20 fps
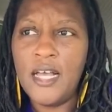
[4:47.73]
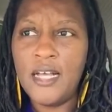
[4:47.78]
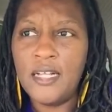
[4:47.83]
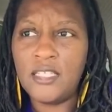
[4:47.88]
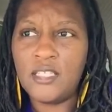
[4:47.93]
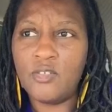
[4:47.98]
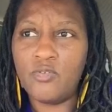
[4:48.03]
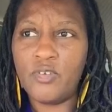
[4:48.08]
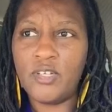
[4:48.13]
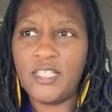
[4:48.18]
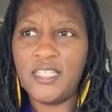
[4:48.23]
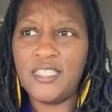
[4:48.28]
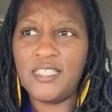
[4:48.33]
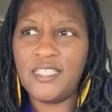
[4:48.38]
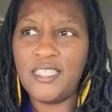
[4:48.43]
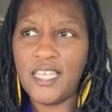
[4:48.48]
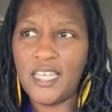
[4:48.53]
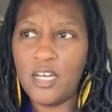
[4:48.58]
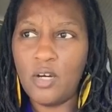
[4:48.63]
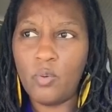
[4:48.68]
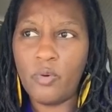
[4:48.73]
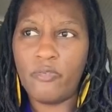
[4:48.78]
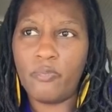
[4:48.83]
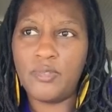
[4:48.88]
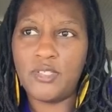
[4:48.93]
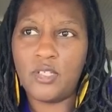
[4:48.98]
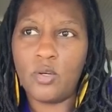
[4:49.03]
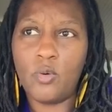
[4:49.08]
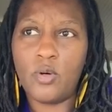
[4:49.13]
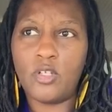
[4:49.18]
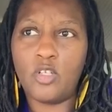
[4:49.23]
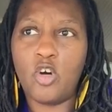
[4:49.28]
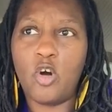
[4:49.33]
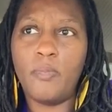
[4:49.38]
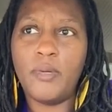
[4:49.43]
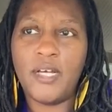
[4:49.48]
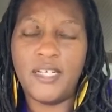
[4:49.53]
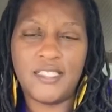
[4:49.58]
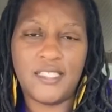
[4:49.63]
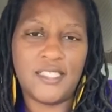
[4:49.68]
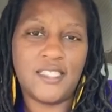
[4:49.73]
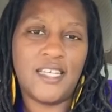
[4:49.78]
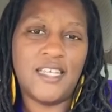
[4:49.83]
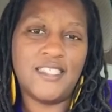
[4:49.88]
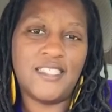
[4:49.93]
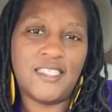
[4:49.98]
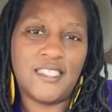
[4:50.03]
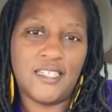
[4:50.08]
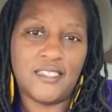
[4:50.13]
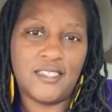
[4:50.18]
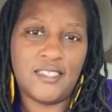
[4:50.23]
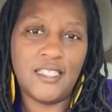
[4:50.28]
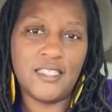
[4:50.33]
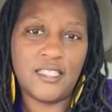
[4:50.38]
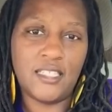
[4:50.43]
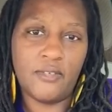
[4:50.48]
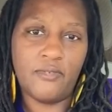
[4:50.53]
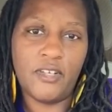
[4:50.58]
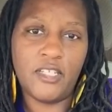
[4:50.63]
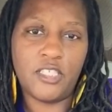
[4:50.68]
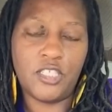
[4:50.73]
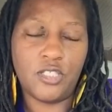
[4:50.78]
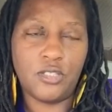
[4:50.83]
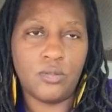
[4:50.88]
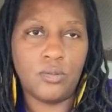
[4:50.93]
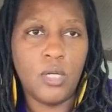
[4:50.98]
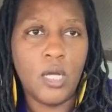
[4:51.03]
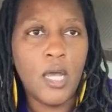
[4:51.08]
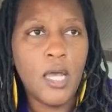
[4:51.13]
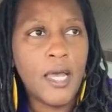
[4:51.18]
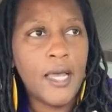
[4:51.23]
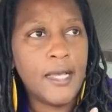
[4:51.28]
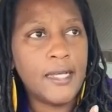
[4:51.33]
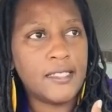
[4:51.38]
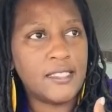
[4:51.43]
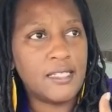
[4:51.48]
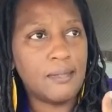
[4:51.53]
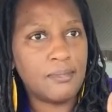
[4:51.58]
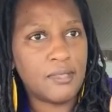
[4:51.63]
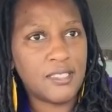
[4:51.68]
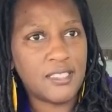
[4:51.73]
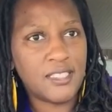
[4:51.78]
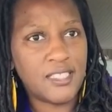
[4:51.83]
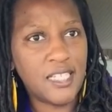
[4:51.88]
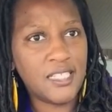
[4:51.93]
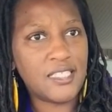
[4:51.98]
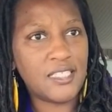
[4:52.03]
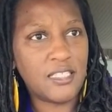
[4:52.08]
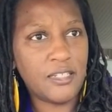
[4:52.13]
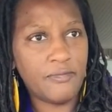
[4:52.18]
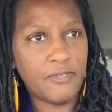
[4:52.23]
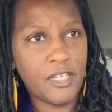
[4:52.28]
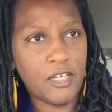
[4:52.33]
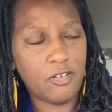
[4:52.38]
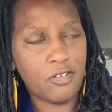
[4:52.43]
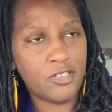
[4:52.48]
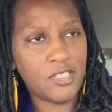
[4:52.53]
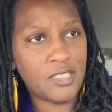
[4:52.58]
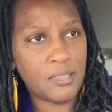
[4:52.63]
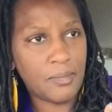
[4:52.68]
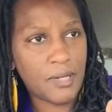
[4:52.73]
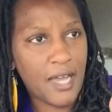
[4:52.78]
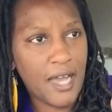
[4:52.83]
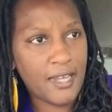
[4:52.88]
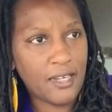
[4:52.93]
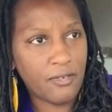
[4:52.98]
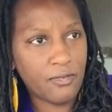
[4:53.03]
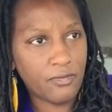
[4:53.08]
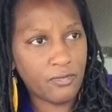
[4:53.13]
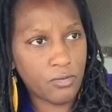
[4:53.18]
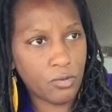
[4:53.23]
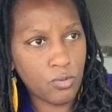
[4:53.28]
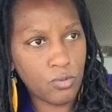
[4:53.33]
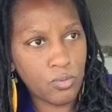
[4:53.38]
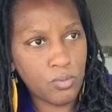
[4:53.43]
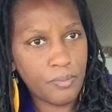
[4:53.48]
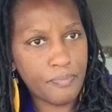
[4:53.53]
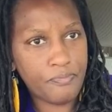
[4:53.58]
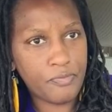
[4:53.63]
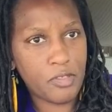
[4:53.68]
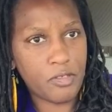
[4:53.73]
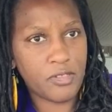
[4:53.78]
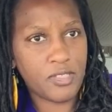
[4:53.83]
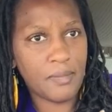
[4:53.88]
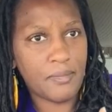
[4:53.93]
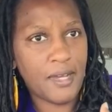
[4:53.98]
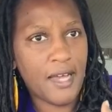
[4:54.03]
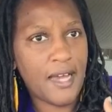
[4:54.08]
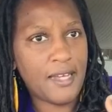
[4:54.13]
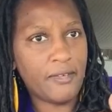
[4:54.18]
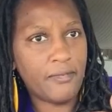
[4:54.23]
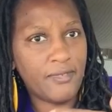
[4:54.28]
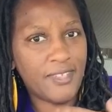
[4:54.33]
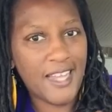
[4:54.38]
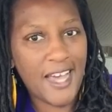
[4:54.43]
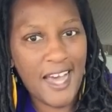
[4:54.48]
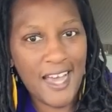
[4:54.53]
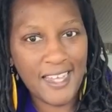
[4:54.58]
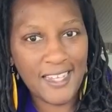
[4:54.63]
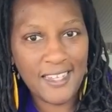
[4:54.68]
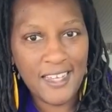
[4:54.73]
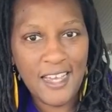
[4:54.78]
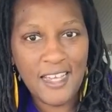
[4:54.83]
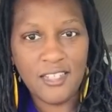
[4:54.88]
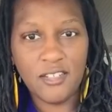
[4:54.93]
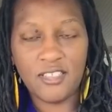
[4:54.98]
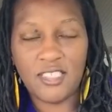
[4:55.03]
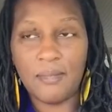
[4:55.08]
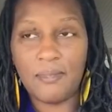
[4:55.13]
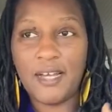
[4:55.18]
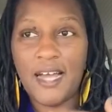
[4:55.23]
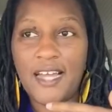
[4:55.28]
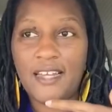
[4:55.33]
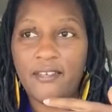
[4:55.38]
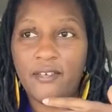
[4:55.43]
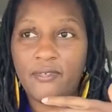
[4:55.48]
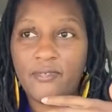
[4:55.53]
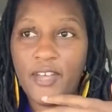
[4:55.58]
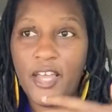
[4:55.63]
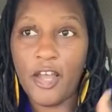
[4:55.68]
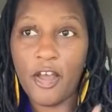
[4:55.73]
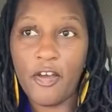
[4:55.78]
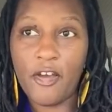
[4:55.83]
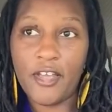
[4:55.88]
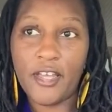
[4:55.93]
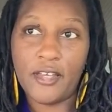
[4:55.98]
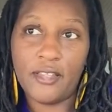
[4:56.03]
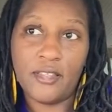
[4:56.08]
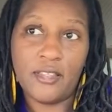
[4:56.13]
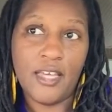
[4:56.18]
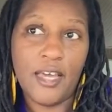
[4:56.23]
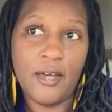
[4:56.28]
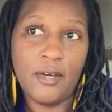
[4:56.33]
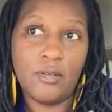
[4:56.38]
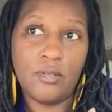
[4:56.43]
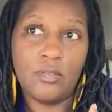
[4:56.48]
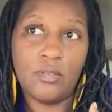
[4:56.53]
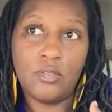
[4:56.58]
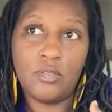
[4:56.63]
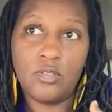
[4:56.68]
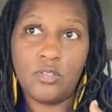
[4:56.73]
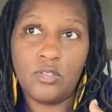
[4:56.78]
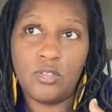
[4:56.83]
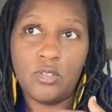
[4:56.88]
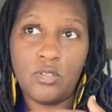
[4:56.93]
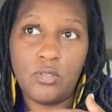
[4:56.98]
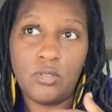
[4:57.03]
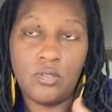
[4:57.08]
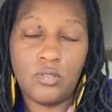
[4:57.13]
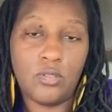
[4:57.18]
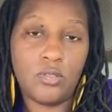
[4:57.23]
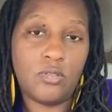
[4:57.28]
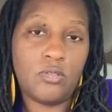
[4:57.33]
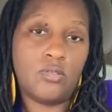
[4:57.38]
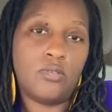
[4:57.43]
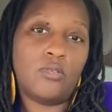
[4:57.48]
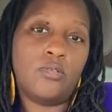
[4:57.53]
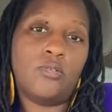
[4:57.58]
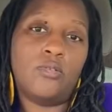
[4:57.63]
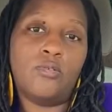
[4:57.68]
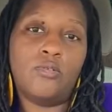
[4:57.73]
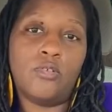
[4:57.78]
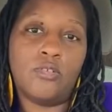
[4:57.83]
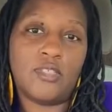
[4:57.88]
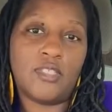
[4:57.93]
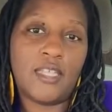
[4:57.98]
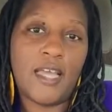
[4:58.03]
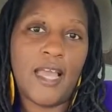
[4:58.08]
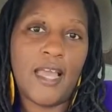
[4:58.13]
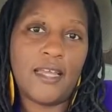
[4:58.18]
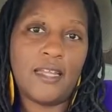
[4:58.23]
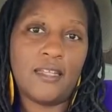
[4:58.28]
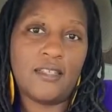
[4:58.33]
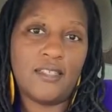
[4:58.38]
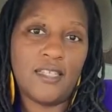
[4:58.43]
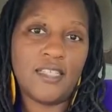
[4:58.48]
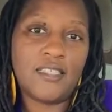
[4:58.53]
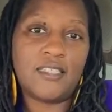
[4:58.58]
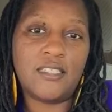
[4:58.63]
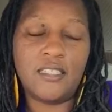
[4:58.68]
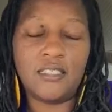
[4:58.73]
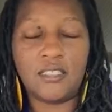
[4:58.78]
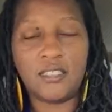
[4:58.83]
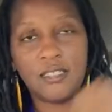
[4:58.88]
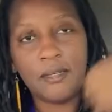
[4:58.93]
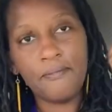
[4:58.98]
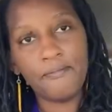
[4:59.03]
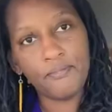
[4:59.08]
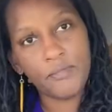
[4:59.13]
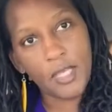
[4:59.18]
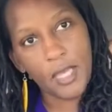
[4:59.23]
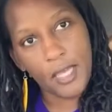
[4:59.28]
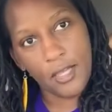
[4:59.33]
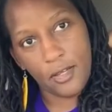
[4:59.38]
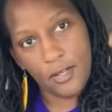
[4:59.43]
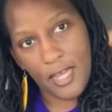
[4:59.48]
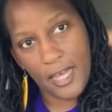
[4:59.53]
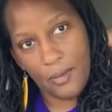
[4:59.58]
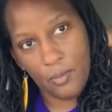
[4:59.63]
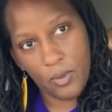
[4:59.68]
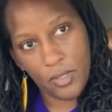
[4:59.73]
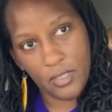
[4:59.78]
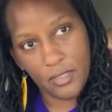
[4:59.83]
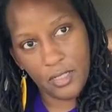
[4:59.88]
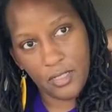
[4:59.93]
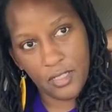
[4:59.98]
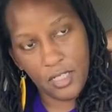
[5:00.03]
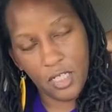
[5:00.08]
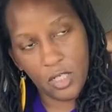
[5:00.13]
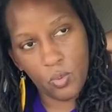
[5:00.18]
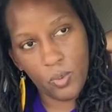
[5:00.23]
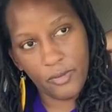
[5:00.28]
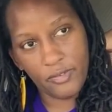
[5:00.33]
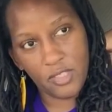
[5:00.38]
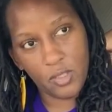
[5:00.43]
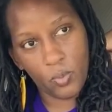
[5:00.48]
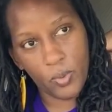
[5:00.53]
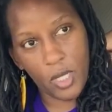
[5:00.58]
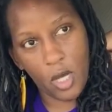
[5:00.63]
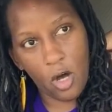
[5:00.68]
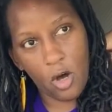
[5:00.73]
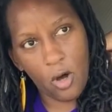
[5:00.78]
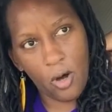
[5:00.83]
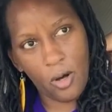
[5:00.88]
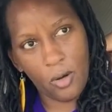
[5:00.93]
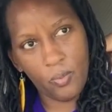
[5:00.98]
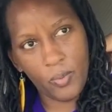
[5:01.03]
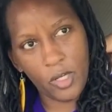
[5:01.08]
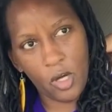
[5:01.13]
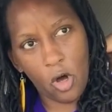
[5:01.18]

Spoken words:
to really deal with what's going on, because it's a sensitive issue. It's something sensitive there. There's some kind of root. There's some kind of knot. There's some kind of area that you're staying a distance. You're not willing to deal with. So we all